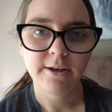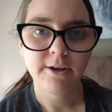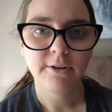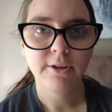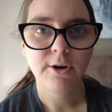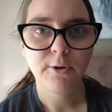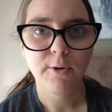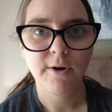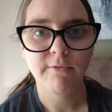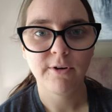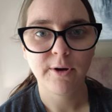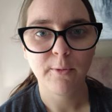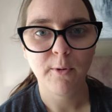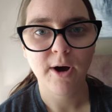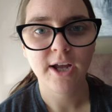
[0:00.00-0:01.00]
Hello
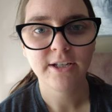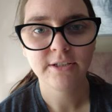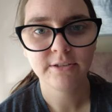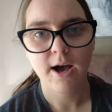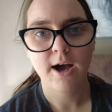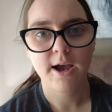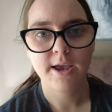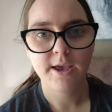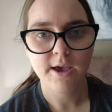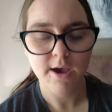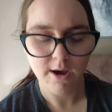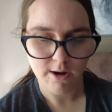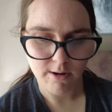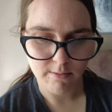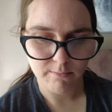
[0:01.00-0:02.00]
everyone. I
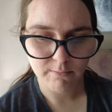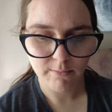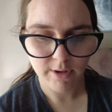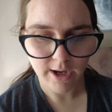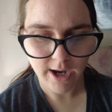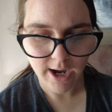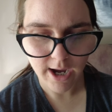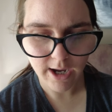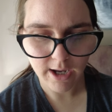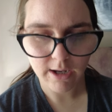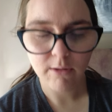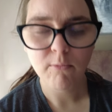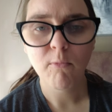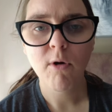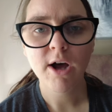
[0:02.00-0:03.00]
am
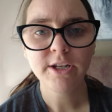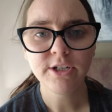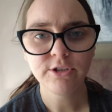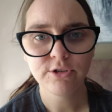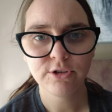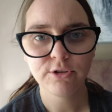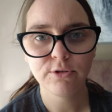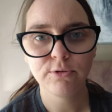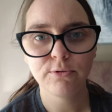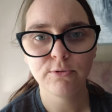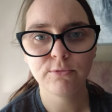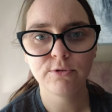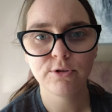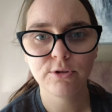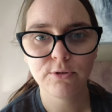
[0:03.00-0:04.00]
wanting
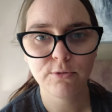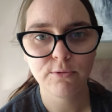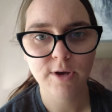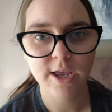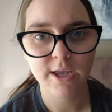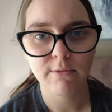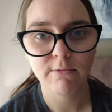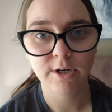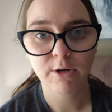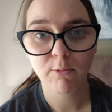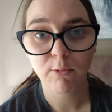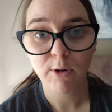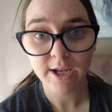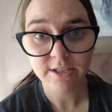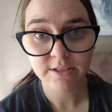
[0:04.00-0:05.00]
to do a
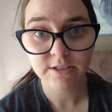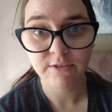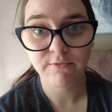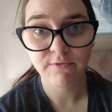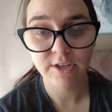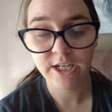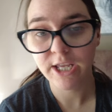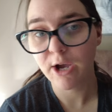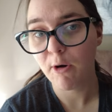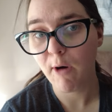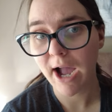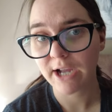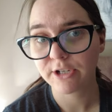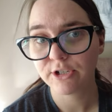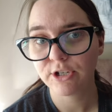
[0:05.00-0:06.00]
requested video
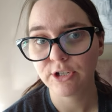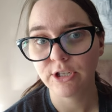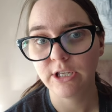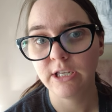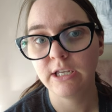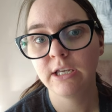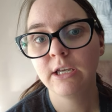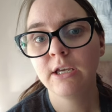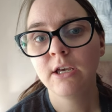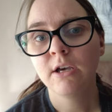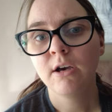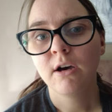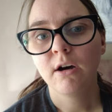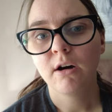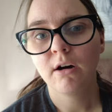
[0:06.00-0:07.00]
actually
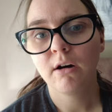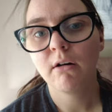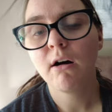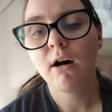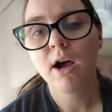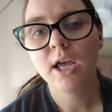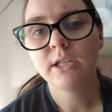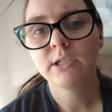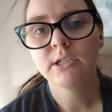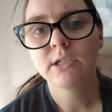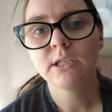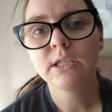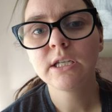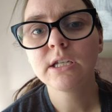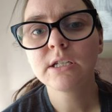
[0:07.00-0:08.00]
on
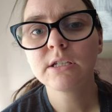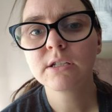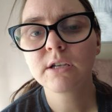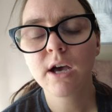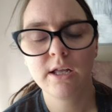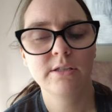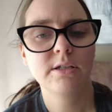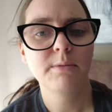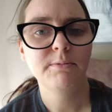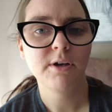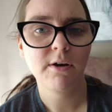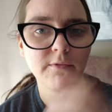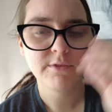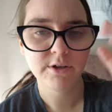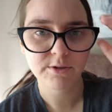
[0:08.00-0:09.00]
this concept
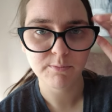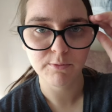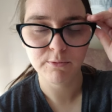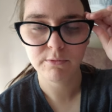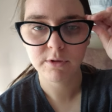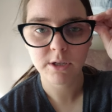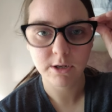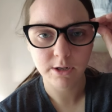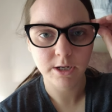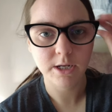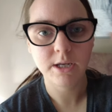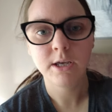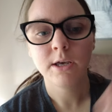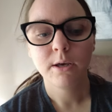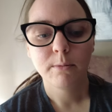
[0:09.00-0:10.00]
of the spoon
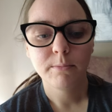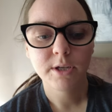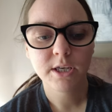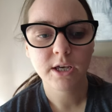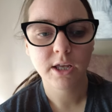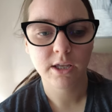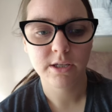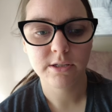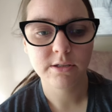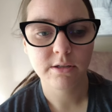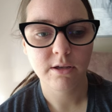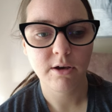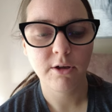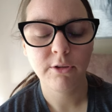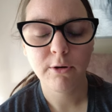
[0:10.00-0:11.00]
theory, because
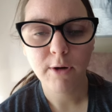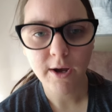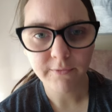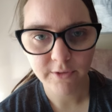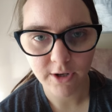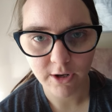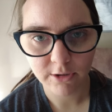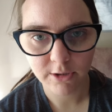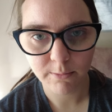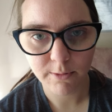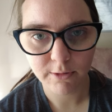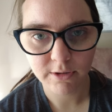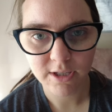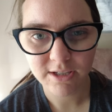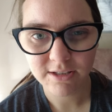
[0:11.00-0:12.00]
although I've talked
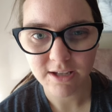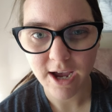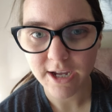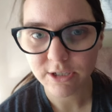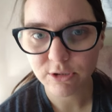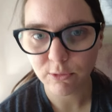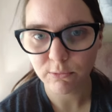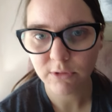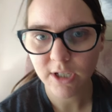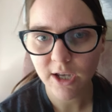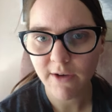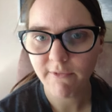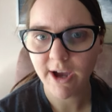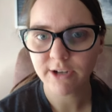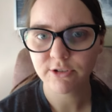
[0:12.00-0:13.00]
about this, I don't think
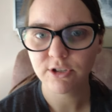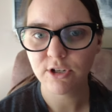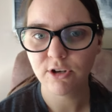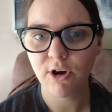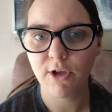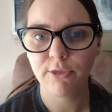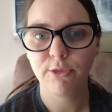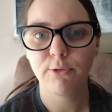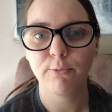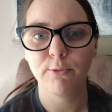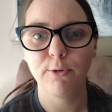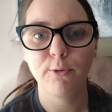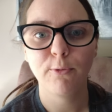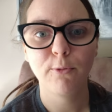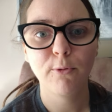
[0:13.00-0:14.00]
I've actually gone
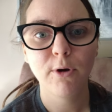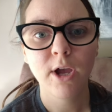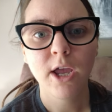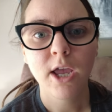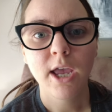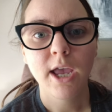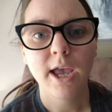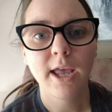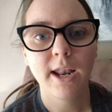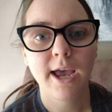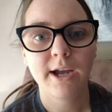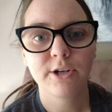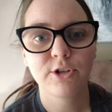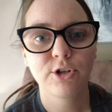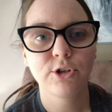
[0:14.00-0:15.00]
through and
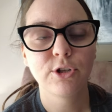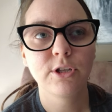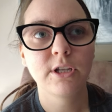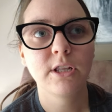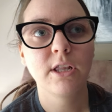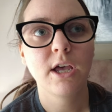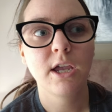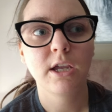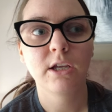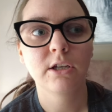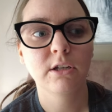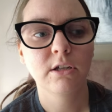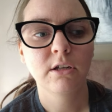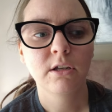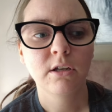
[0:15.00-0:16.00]
actually
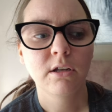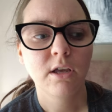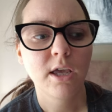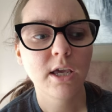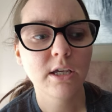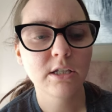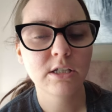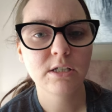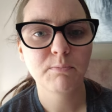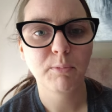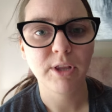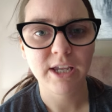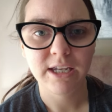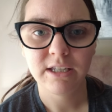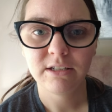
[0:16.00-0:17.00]
like
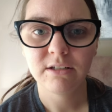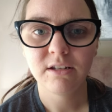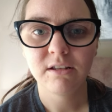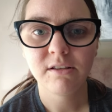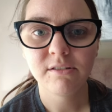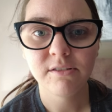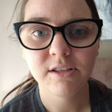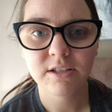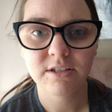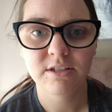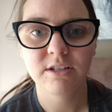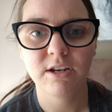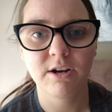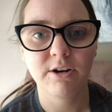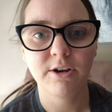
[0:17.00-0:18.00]
explained this
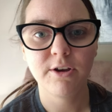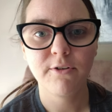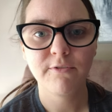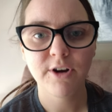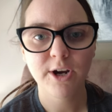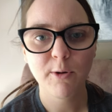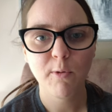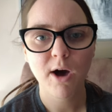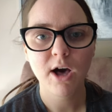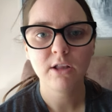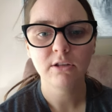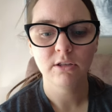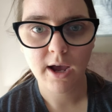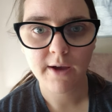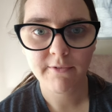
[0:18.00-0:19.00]
scenario very
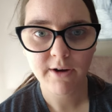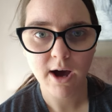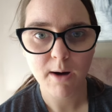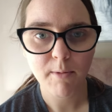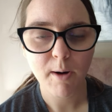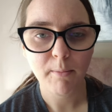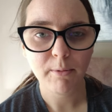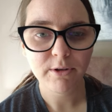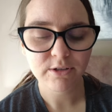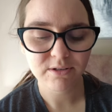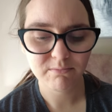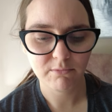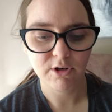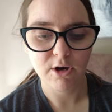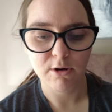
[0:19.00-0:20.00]
well. I've come up with
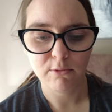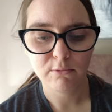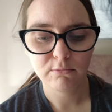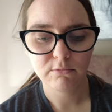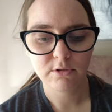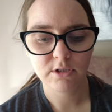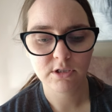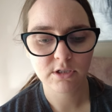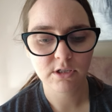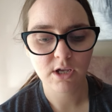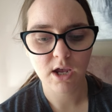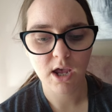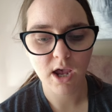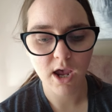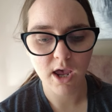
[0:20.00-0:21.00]
some notes
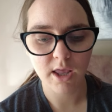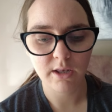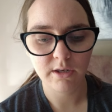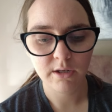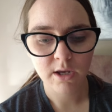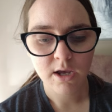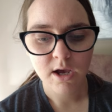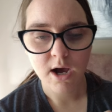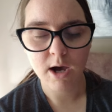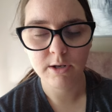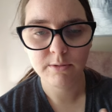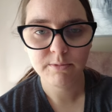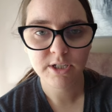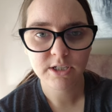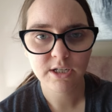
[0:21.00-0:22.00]
and I'm
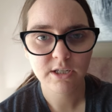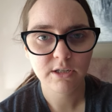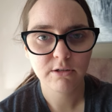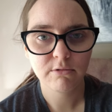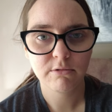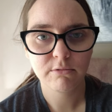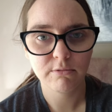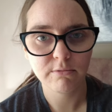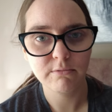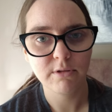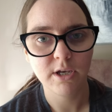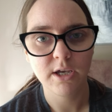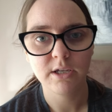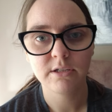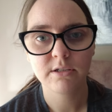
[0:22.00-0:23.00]
going to be taking you through
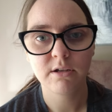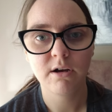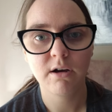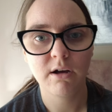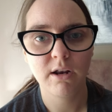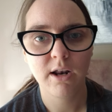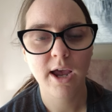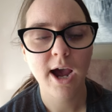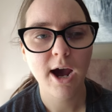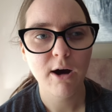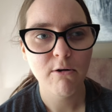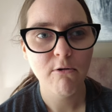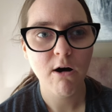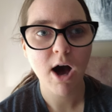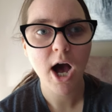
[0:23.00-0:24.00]
this on
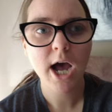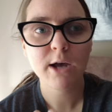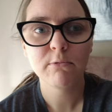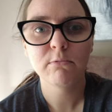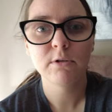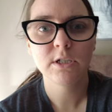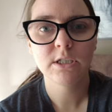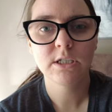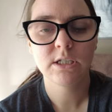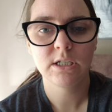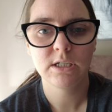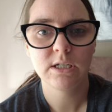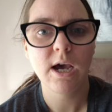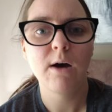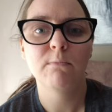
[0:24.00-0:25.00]
how I would
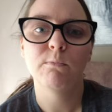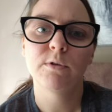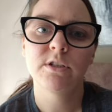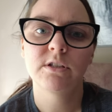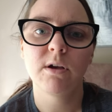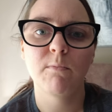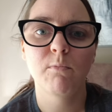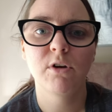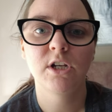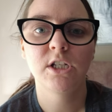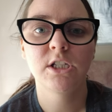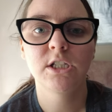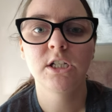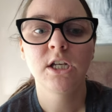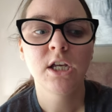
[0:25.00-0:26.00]
sit down with
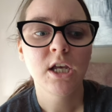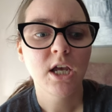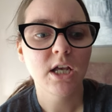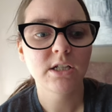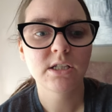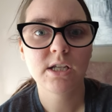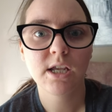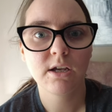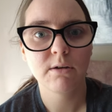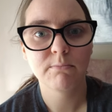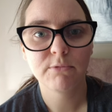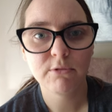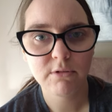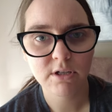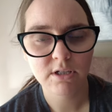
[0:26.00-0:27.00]
someone and take
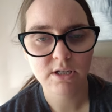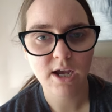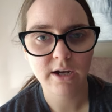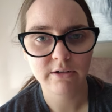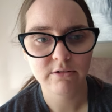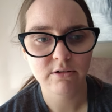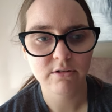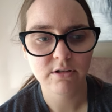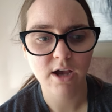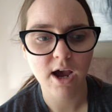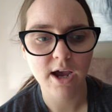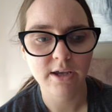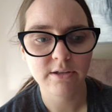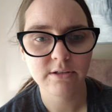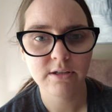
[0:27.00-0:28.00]
them through this
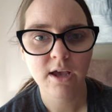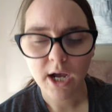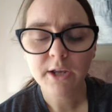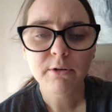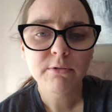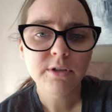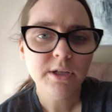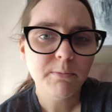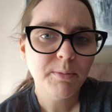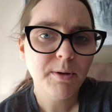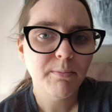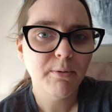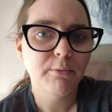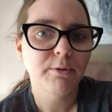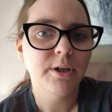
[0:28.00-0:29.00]
exercise. I don't think
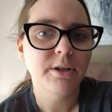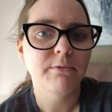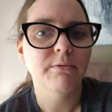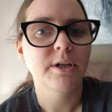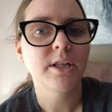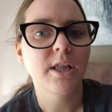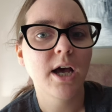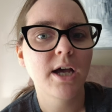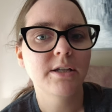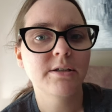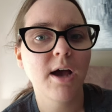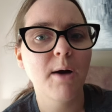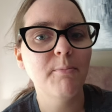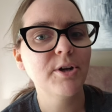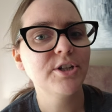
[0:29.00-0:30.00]
people really realize
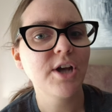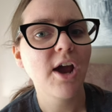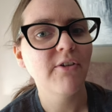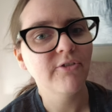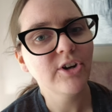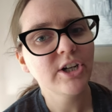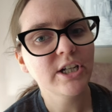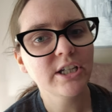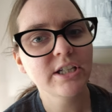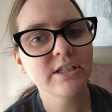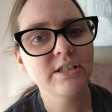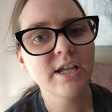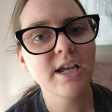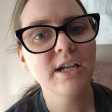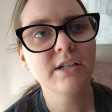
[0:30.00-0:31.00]
how much effort it
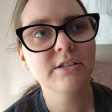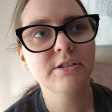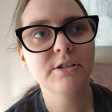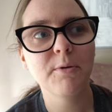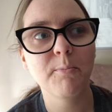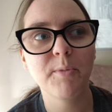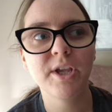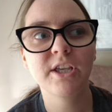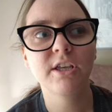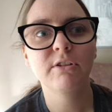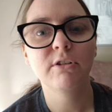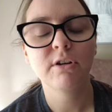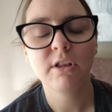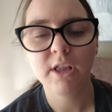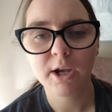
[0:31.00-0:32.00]
can take to make it
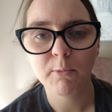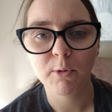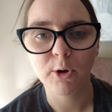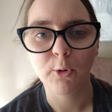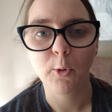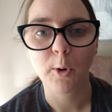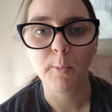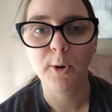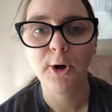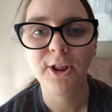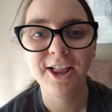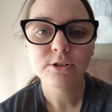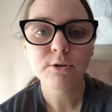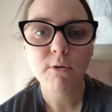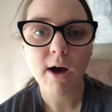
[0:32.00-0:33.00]
look like we're
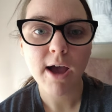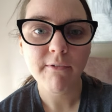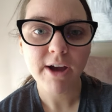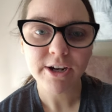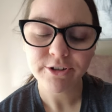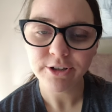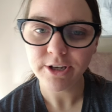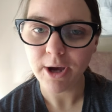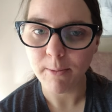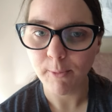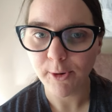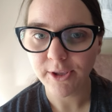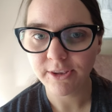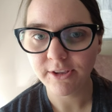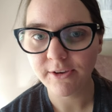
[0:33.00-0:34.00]
normal. So I've actually come
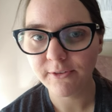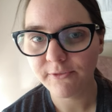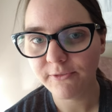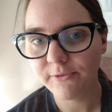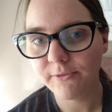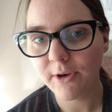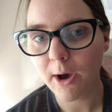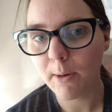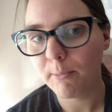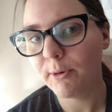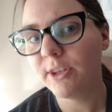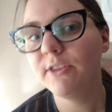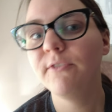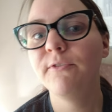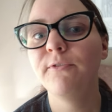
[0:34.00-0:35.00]
with a f up
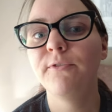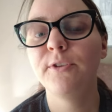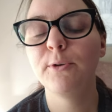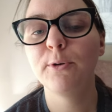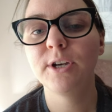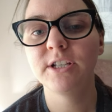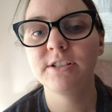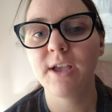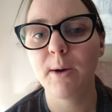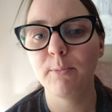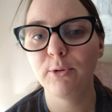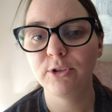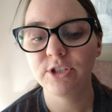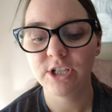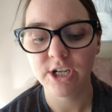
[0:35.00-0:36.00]
with a few
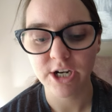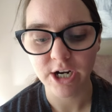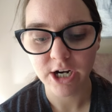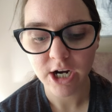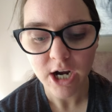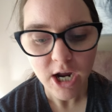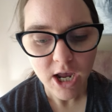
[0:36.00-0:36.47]
examples here,